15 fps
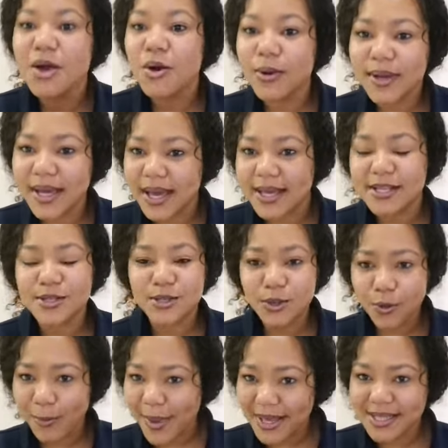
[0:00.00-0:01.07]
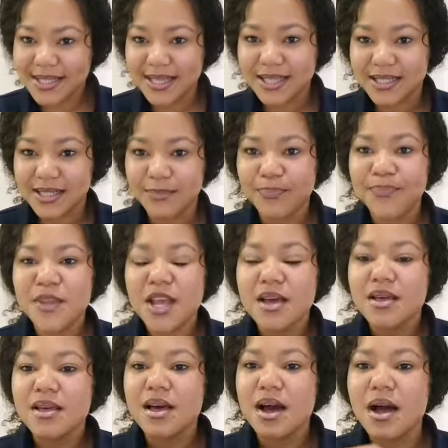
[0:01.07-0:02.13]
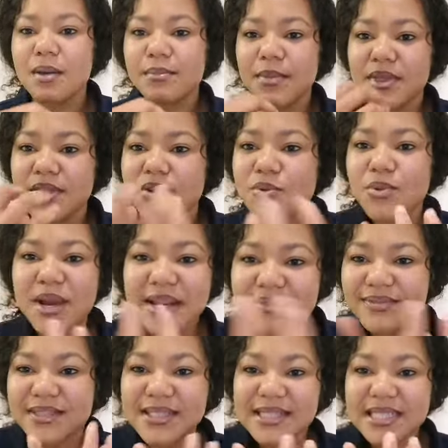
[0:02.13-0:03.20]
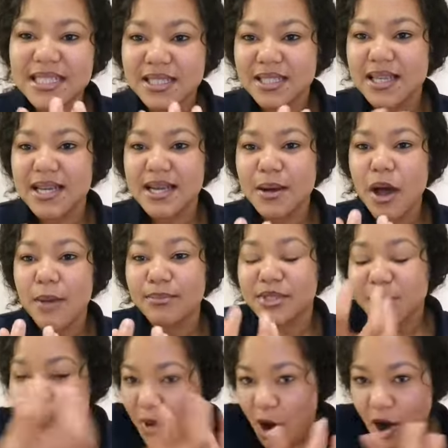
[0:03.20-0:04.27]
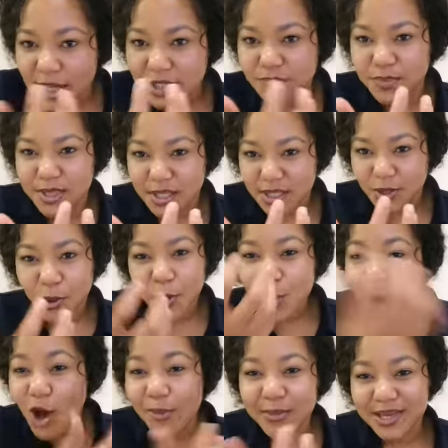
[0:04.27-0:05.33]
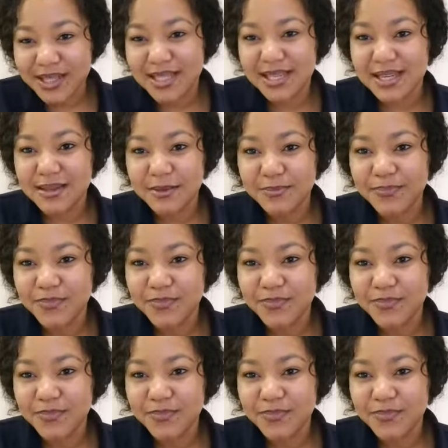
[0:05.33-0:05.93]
Okay, so basically, the relevant department or committee,